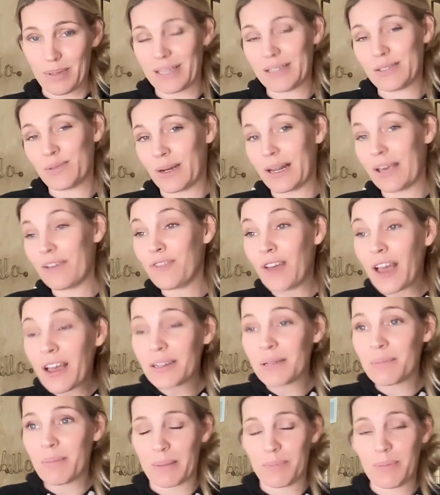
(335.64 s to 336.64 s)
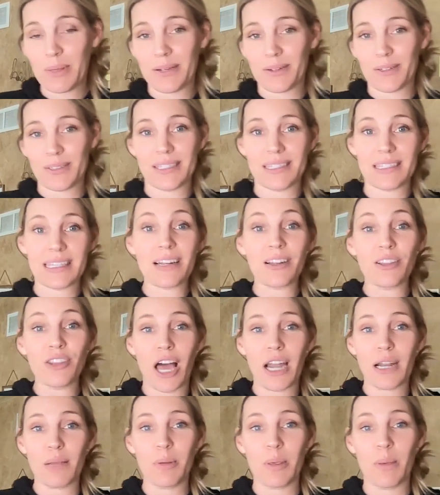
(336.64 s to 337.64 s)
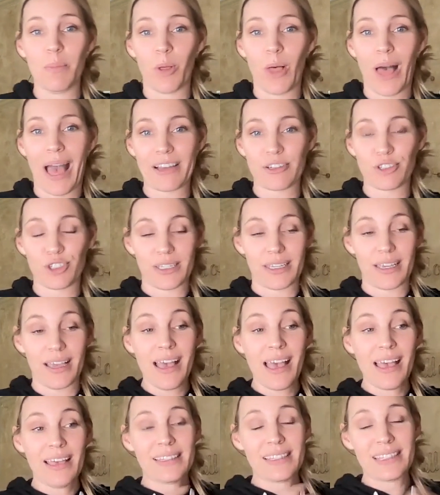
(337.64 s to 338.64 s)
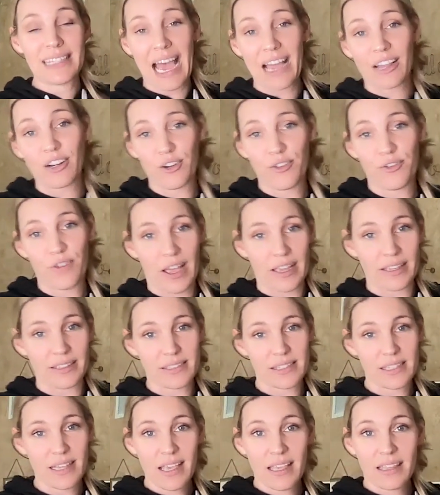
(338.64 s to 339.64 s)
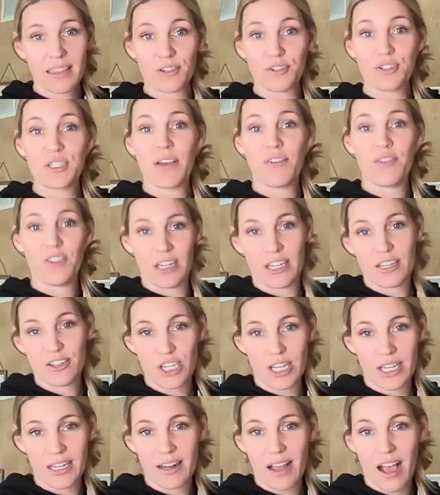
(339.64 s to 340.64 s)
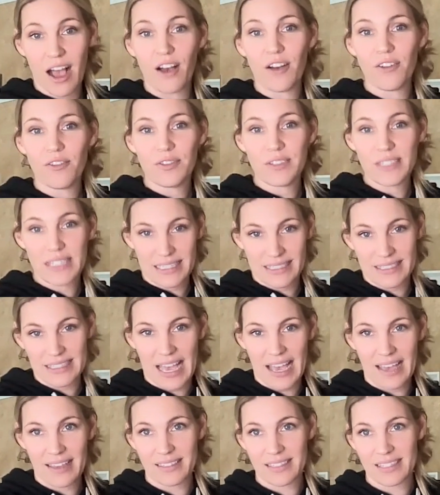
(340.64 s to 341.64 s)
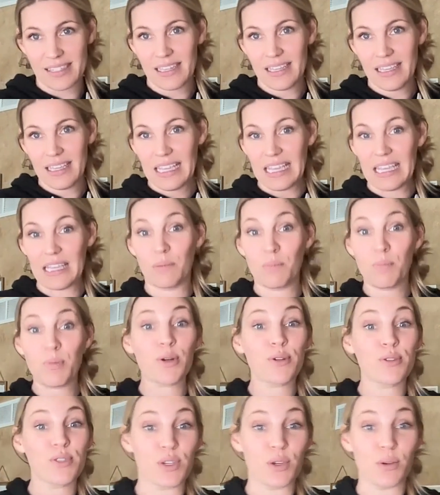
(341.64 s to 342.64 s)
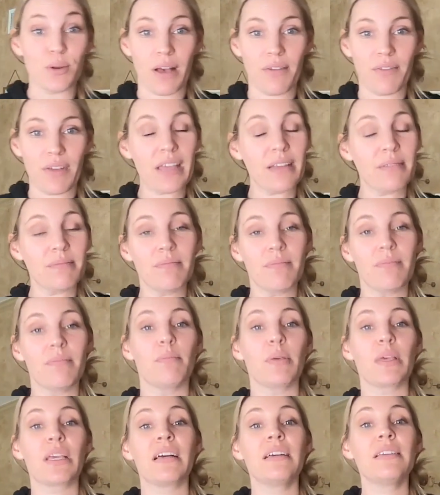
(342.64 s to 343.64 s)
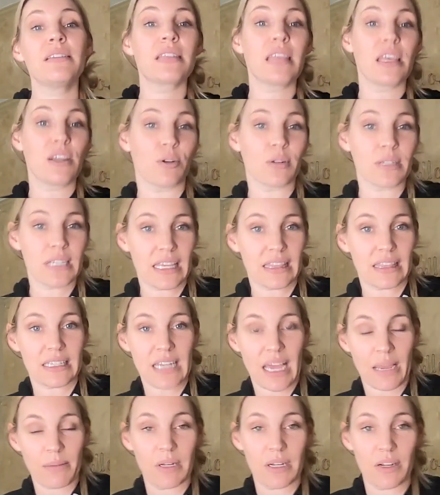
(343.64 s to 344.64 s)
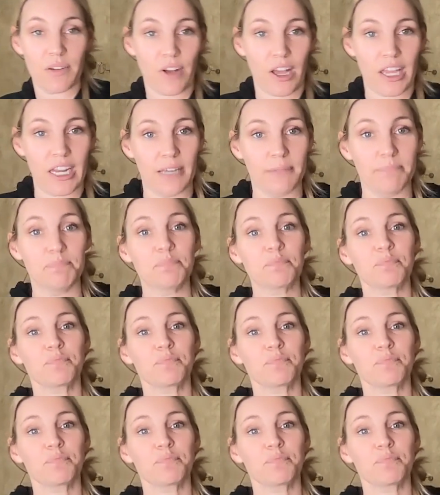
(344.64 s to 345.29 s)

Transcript: because what I found in my peers is that a lot of people actually sacrifice their definition of success in pursuit of it because they don't take the time to define it.